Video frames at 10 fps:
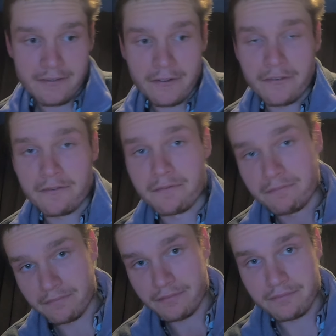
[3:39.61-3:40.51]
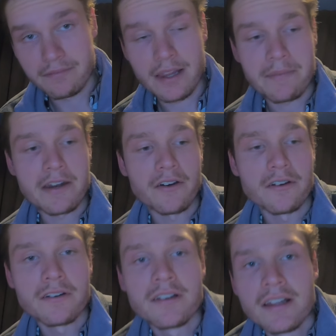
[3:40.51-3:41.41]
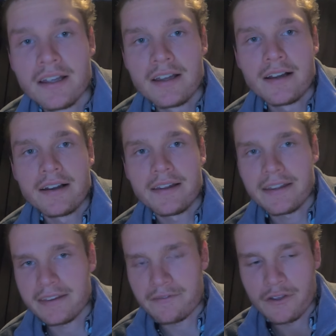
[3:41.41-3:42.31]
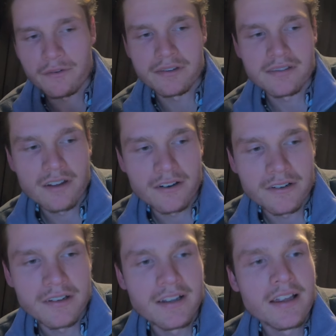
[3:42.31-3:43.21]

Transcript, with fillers: Feel, let me know, let the viewers know